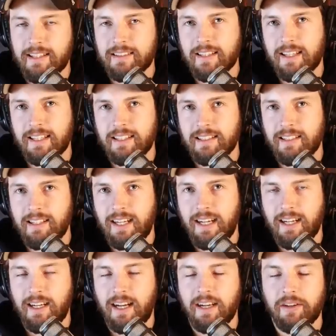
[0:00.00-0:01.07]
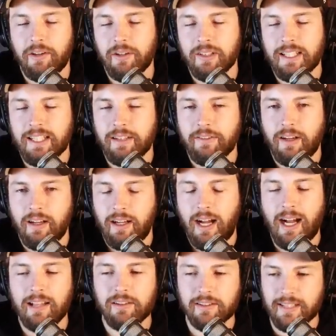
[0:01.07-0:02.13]
And it's like, I, I don't know, like if
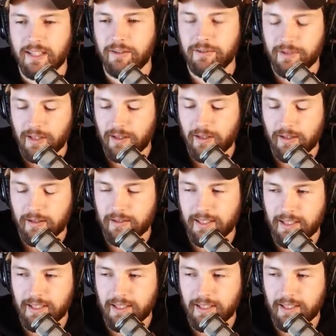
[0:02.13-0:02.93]
I look out, uh,